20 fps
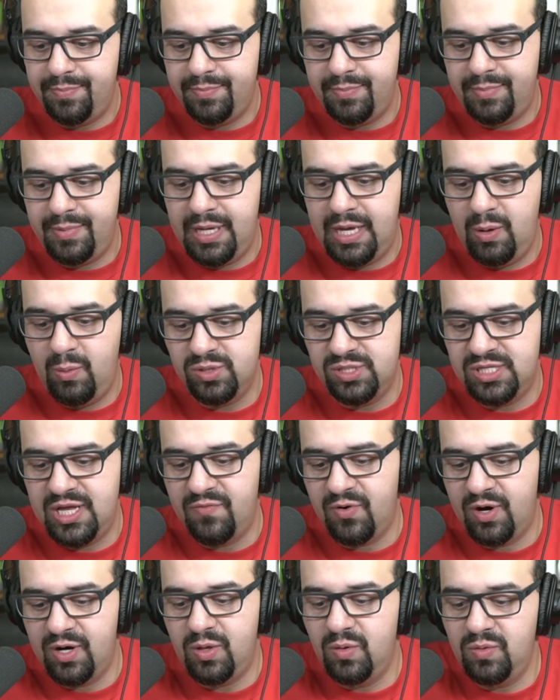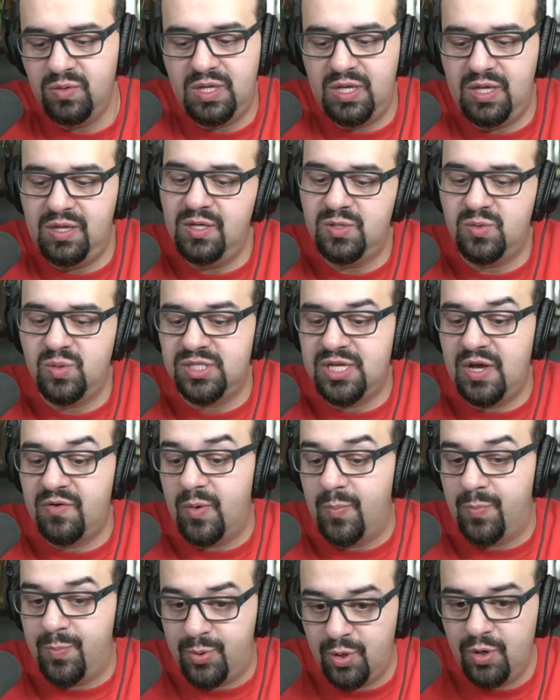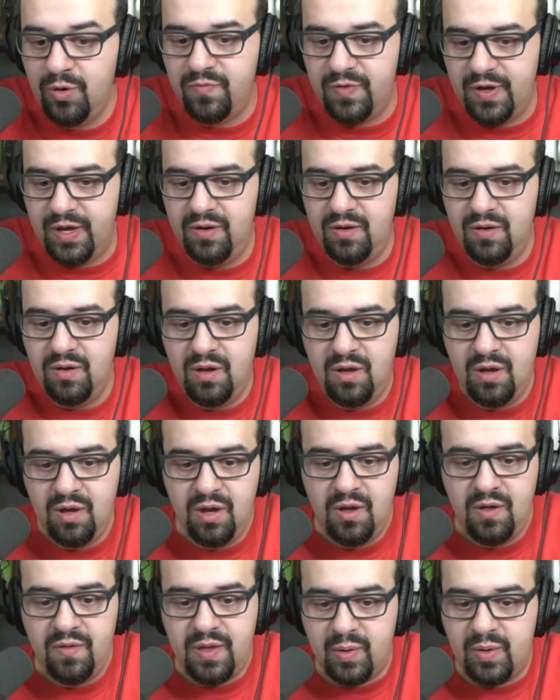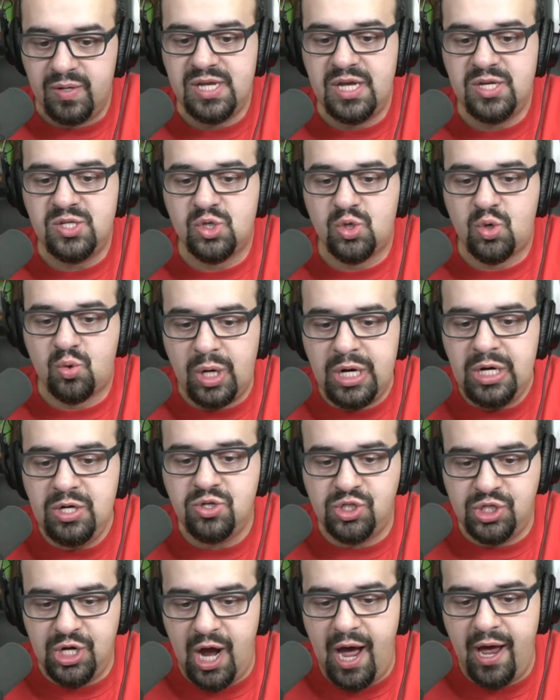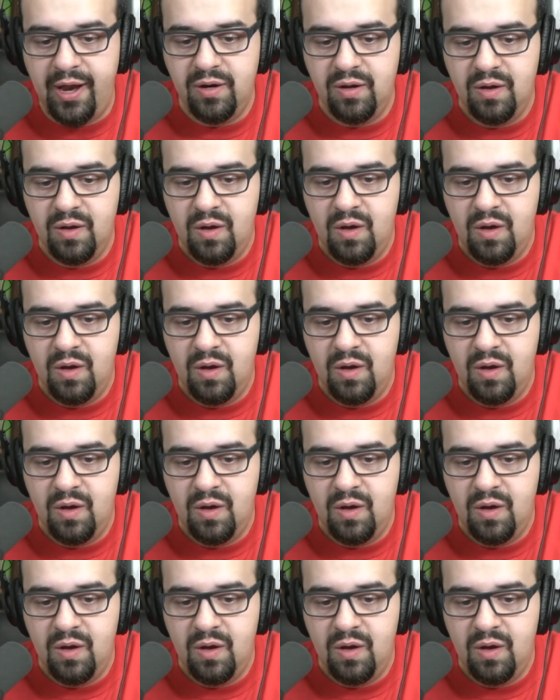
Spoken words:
this was never proven, there is a screenshot